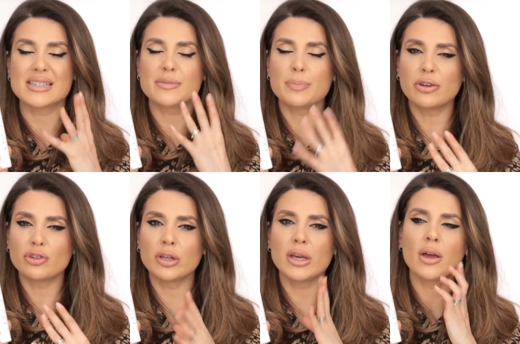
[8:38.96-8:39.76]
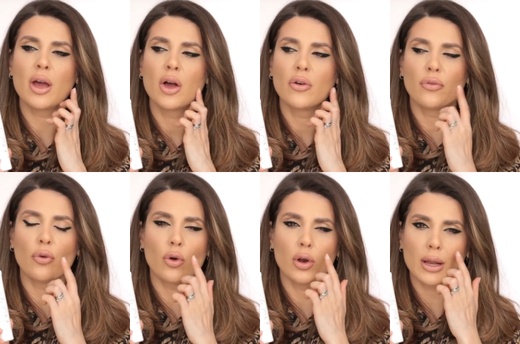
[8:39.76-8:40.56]
especially
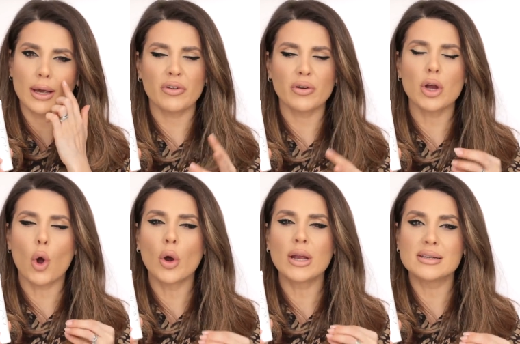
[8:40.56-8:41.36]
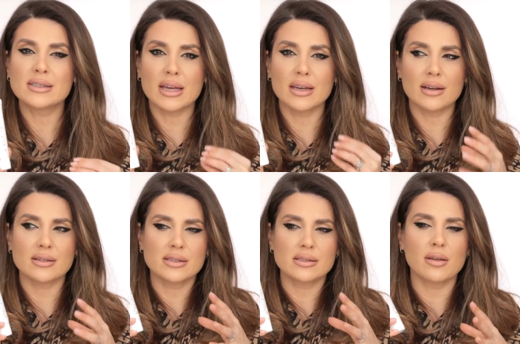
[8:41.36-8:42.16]
for like very oily skin,
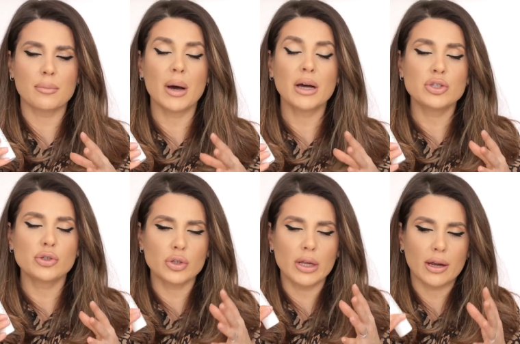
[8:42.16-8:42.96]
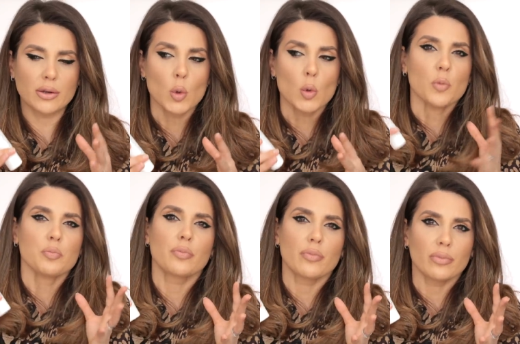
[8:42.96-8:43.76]
because the mud usually
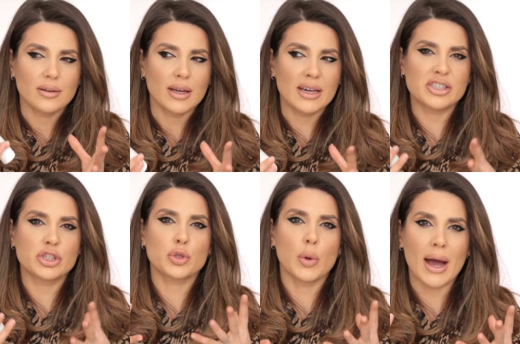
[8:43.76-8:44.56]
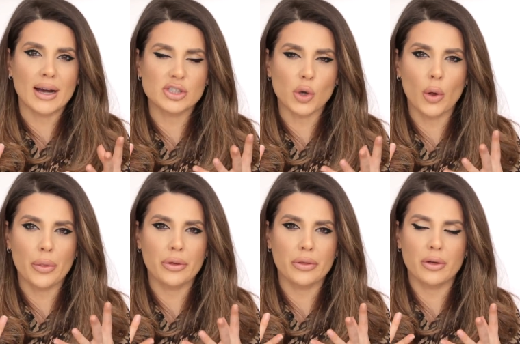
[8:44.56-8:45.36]
extracts all
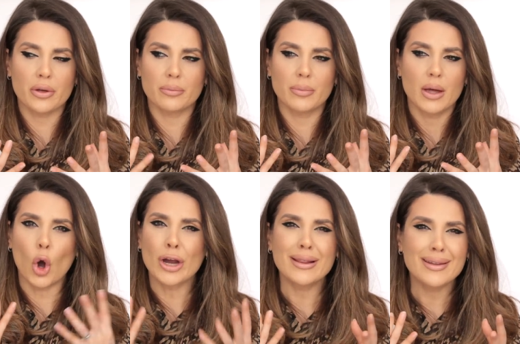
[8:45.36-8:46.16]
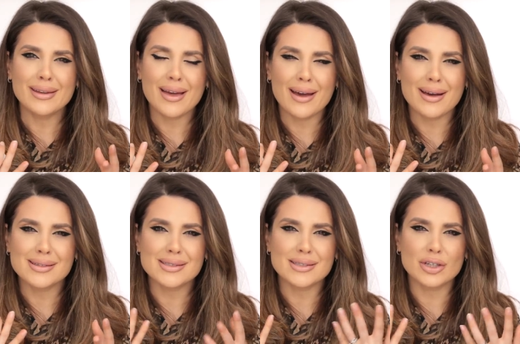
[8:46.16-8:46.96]
the, the
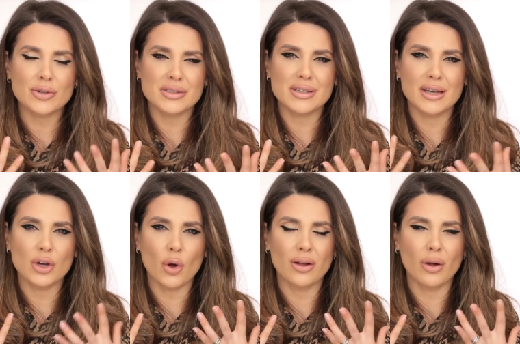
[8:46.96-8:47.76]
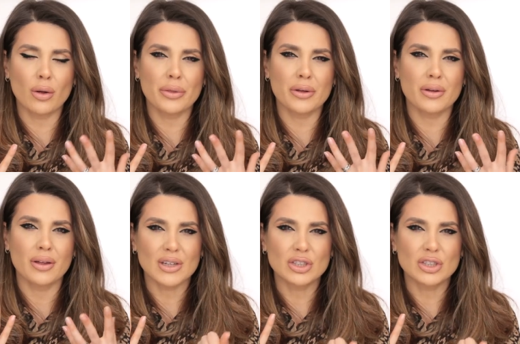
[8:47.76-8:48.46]
oiliness in your skin, all, all the